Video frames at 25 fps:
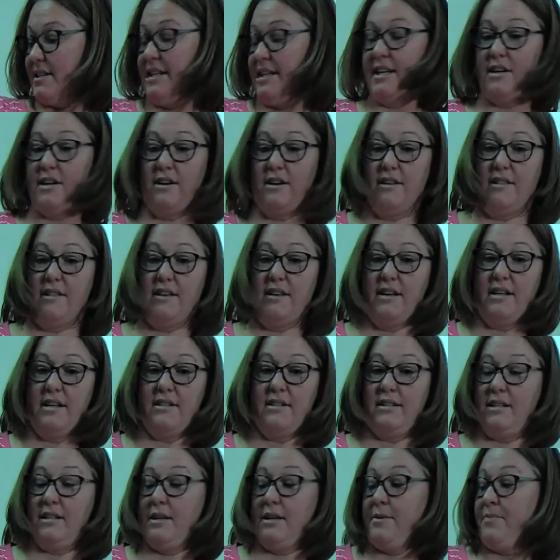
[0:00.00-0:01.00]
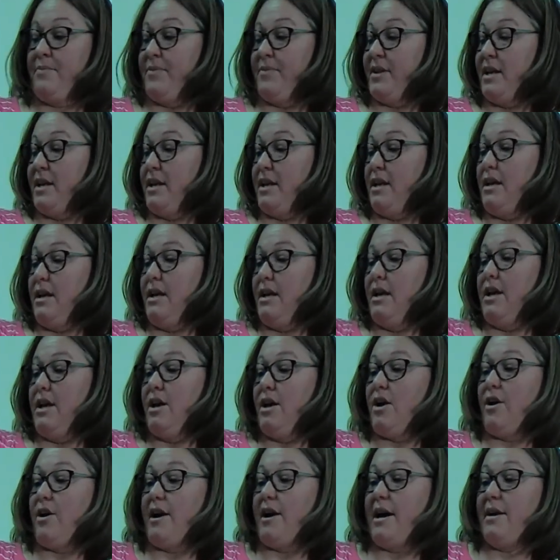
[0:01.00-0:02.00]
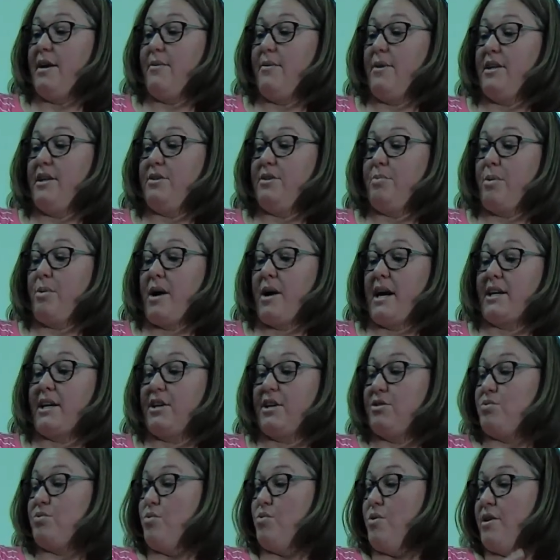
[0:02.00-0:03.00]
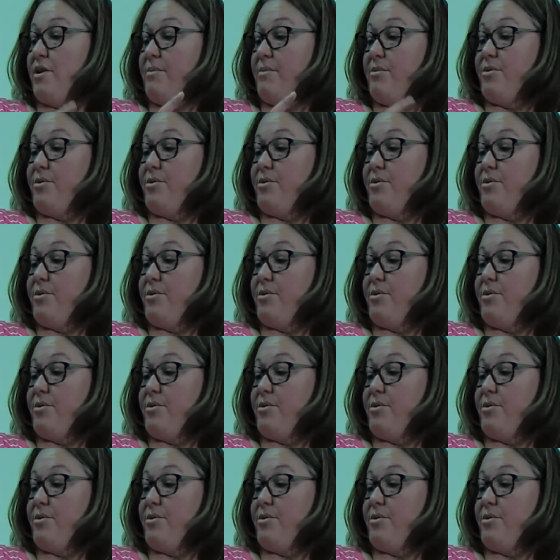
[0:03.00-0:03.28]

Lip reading: on this. All right, let's practice one more.